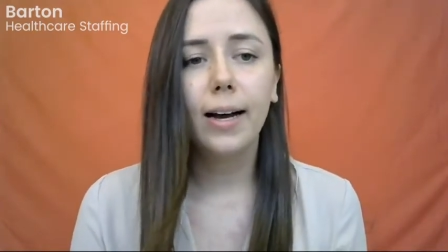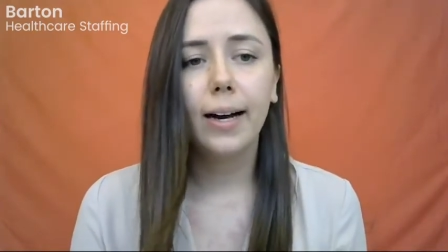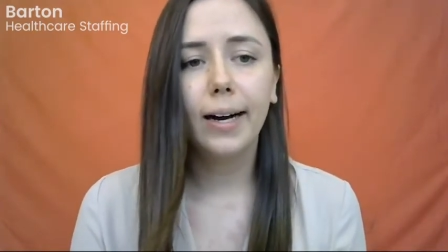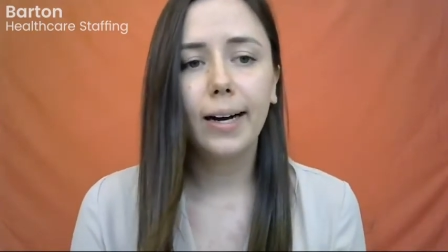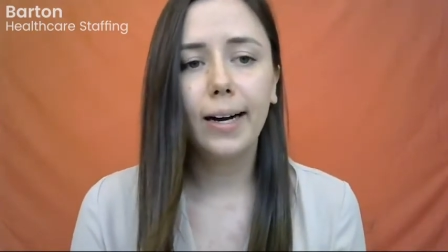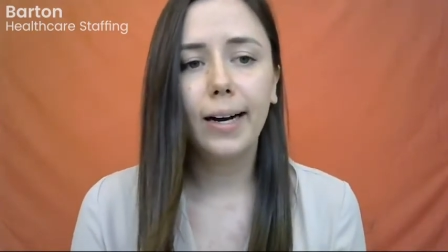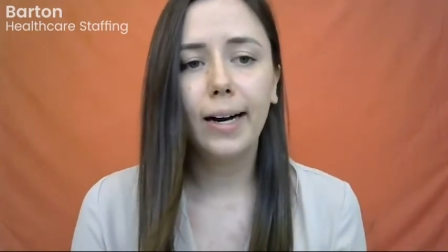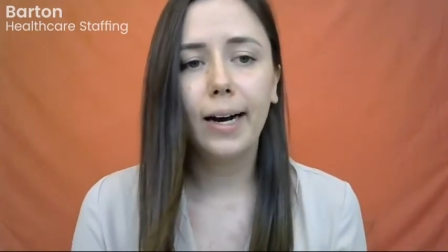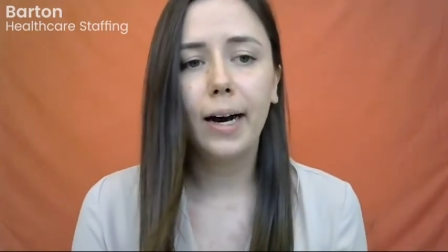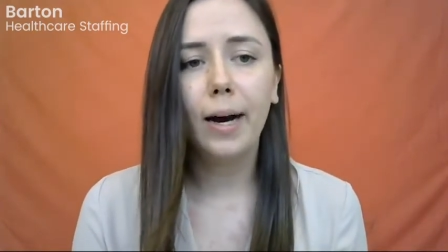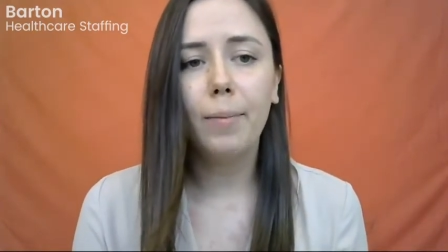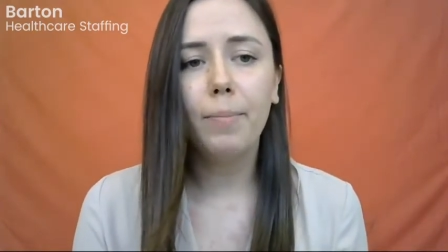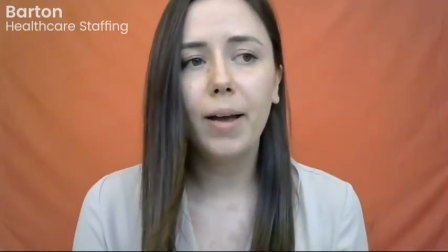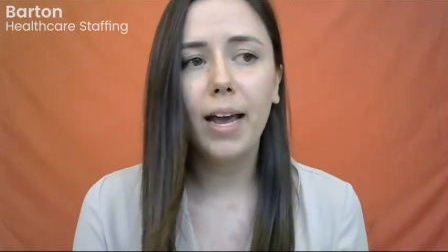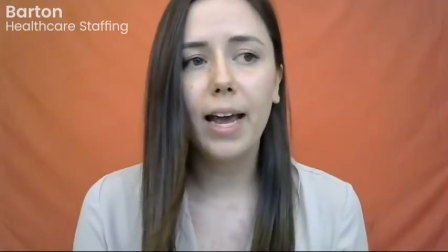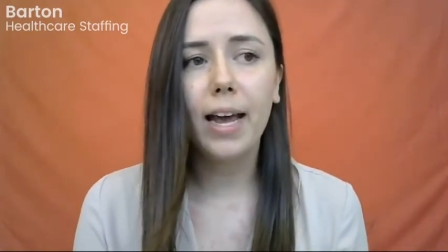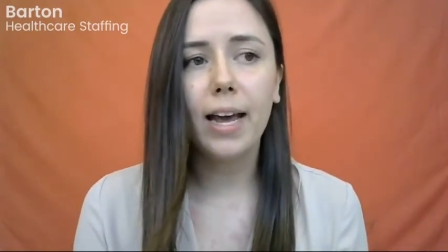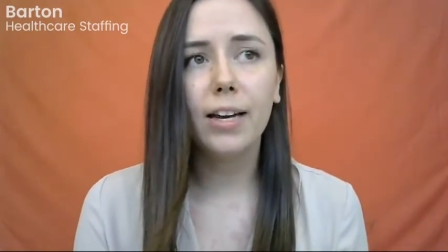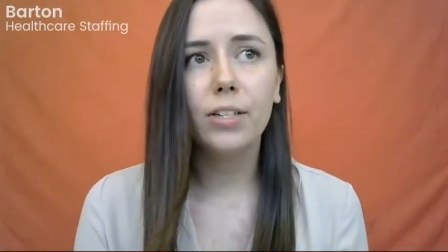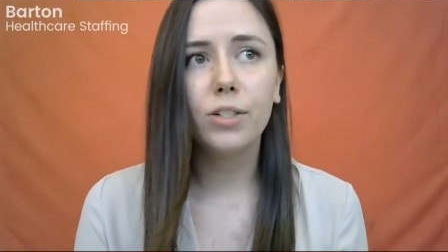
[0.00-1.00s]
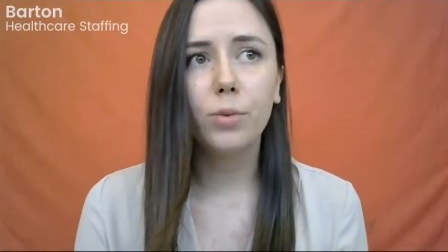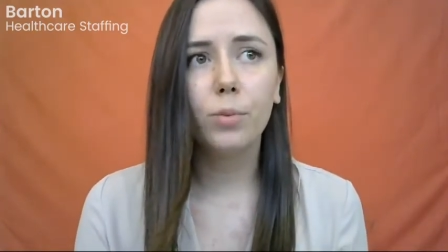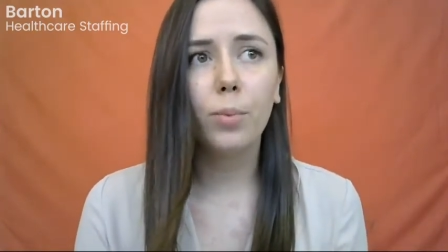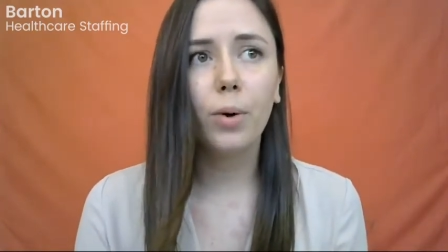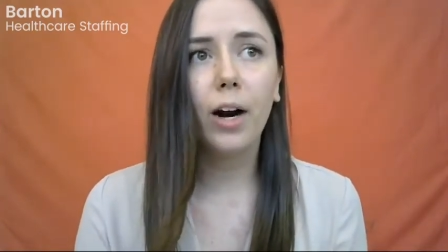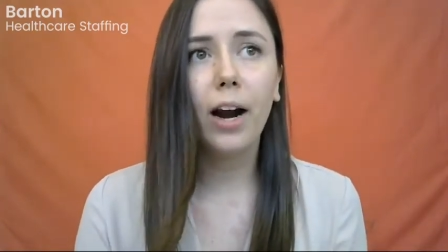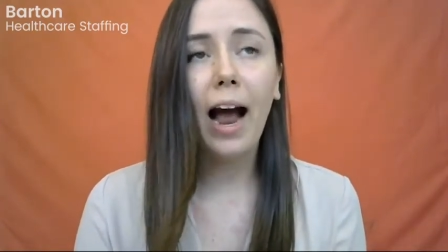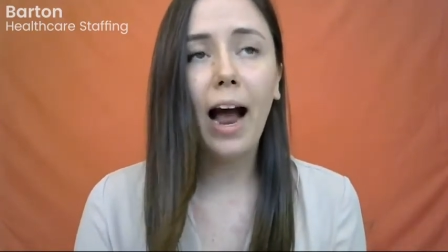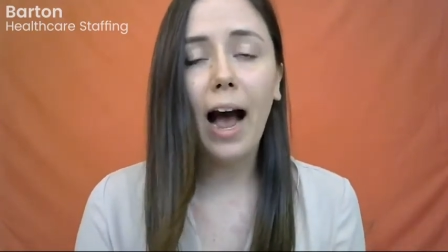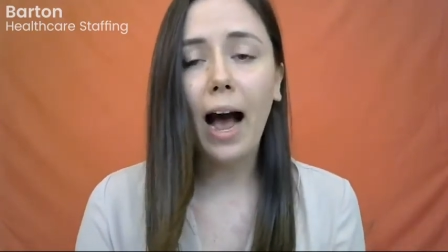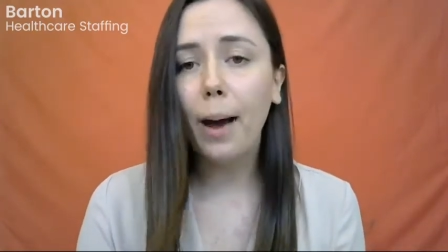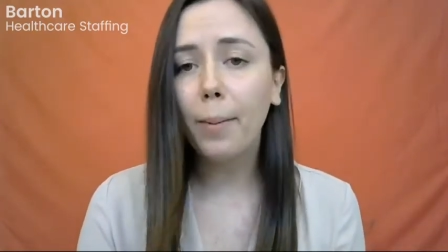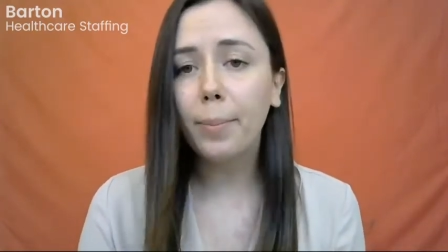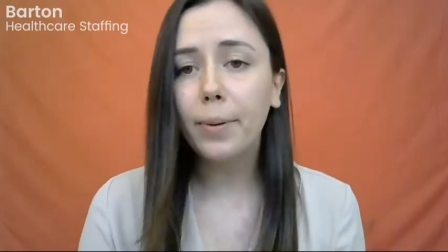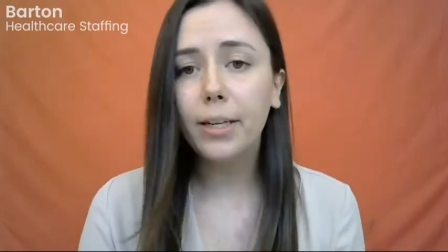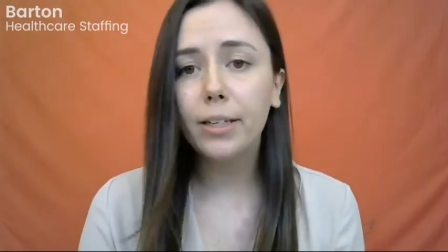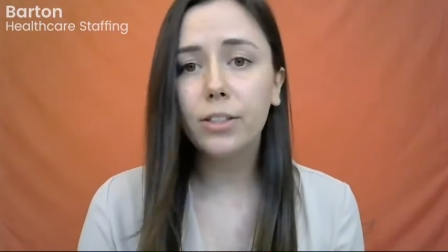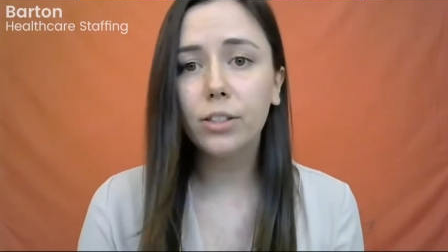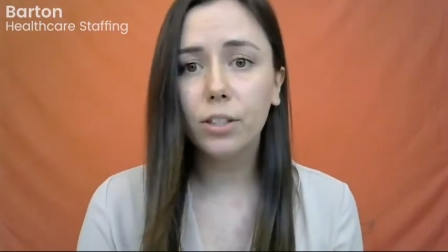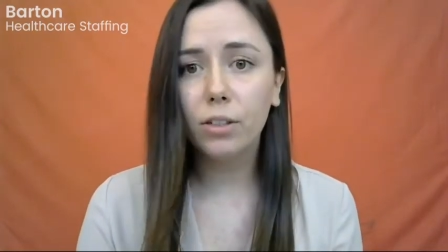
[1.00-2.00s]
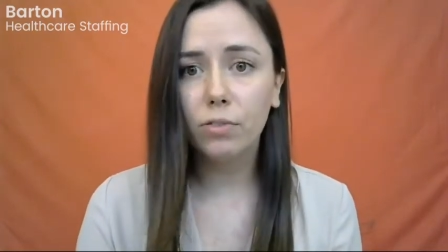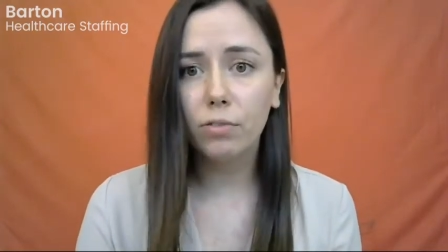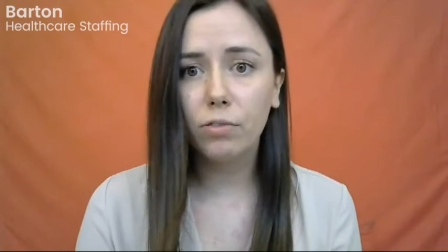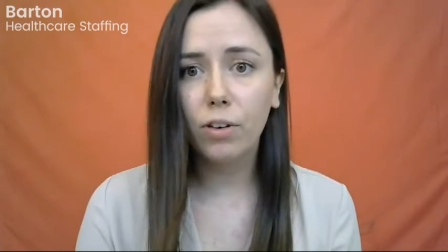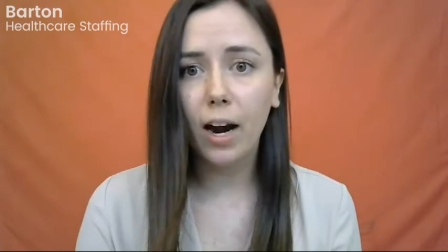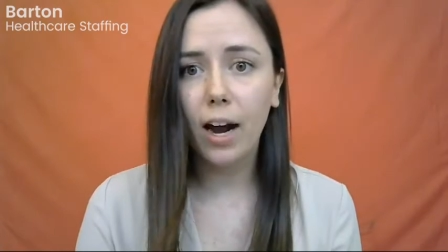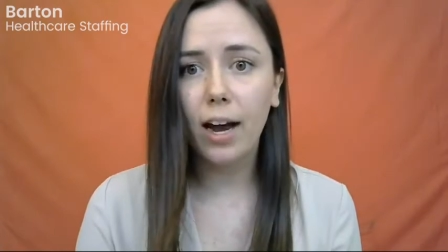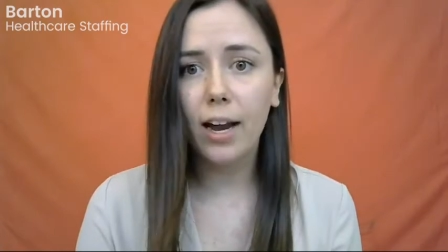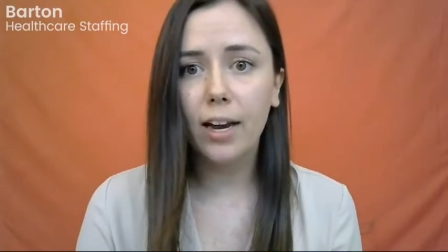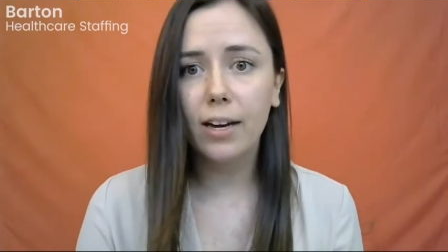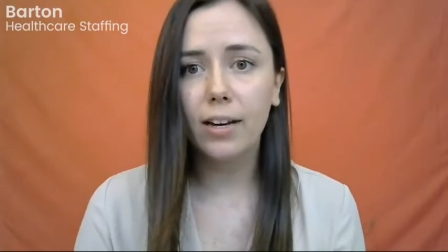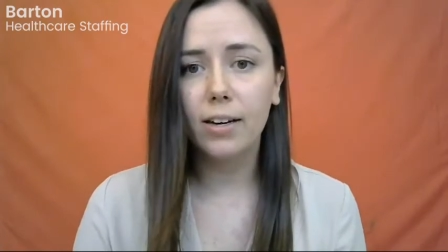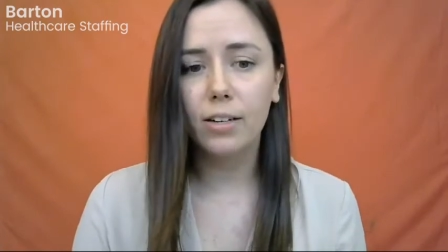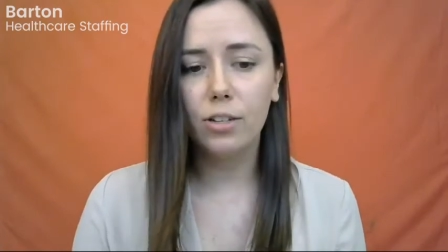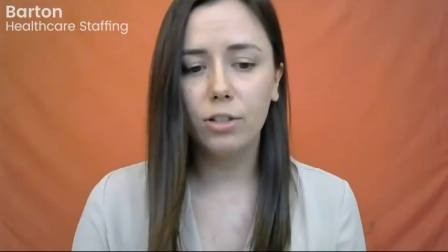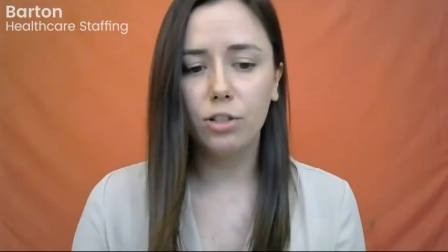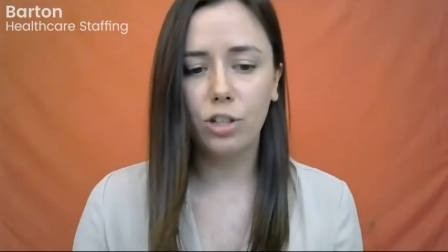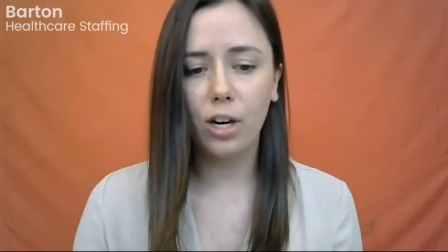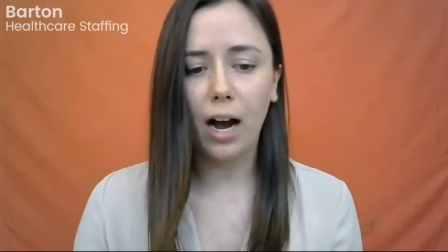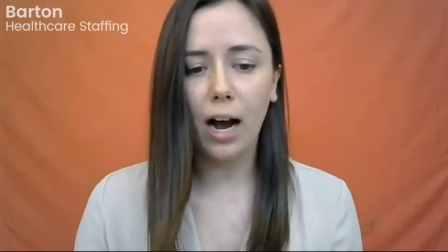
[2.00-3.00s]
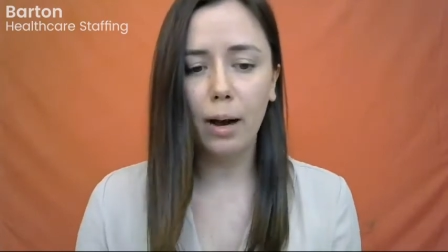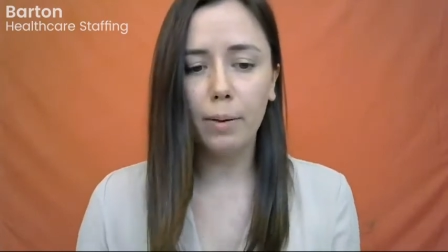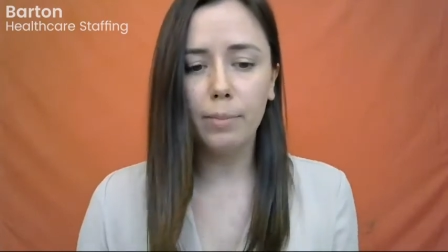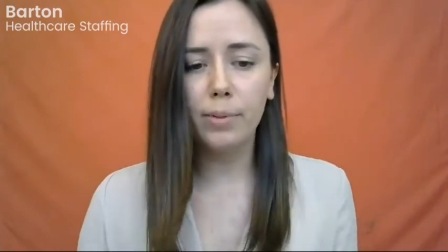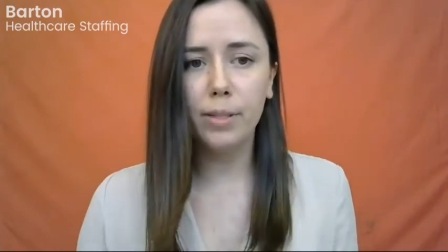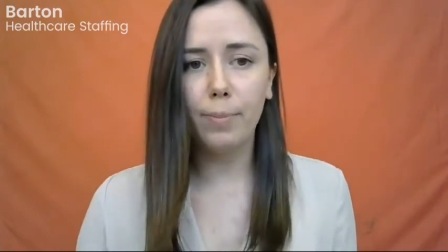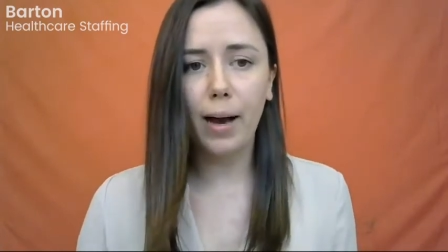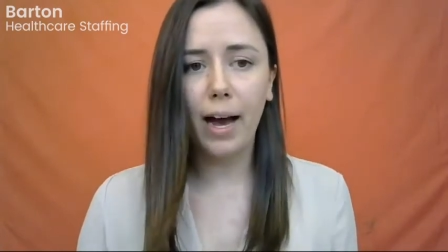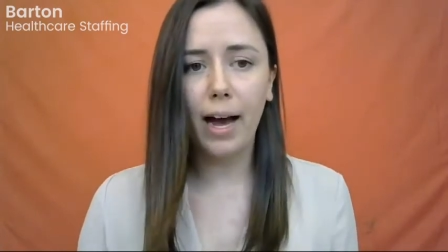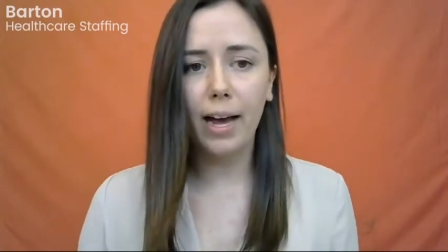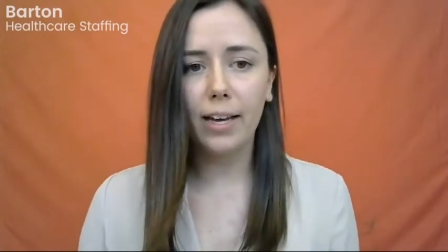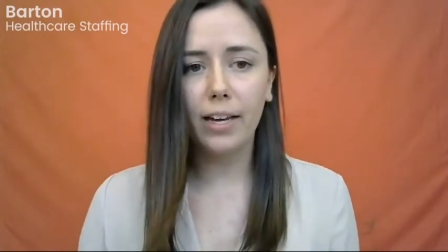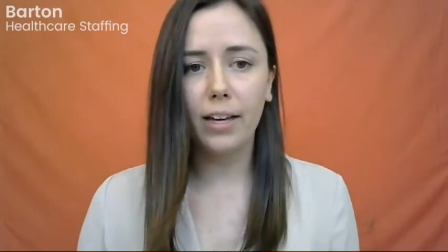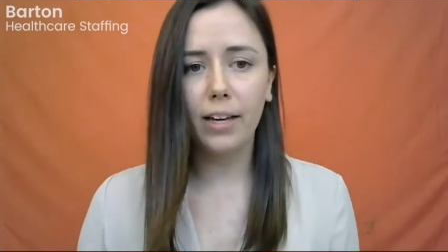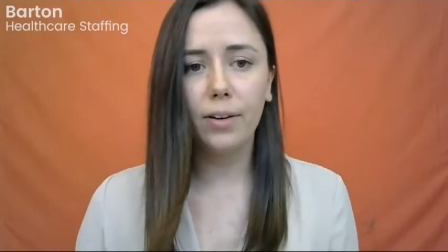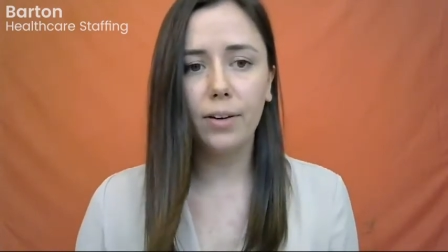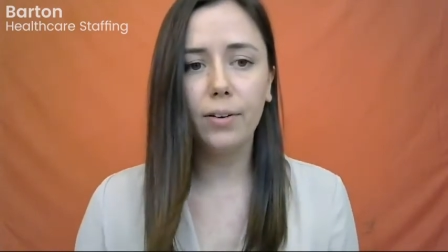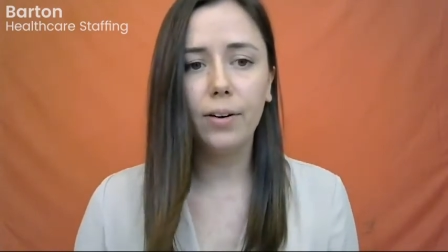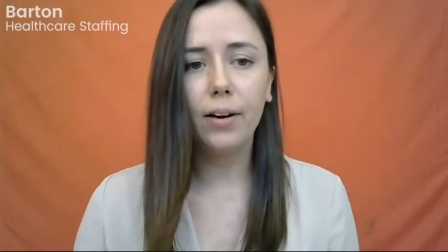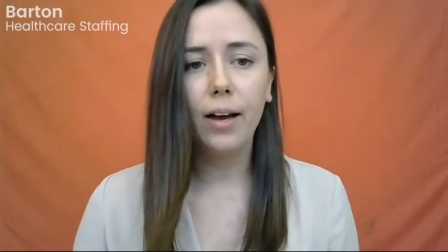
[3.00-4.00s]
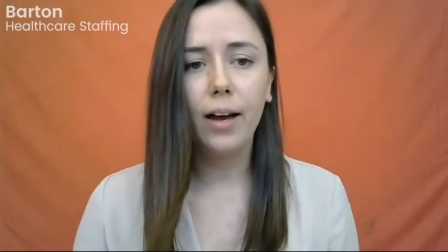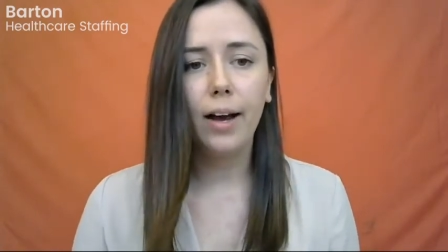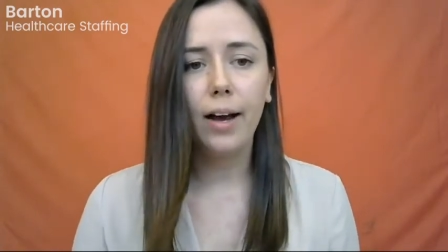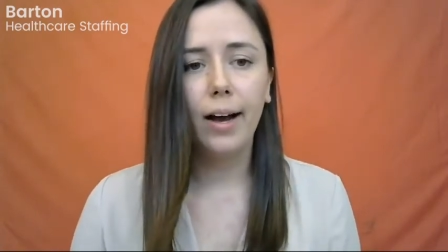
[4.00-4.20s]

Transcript: And we're happy to run jobs by you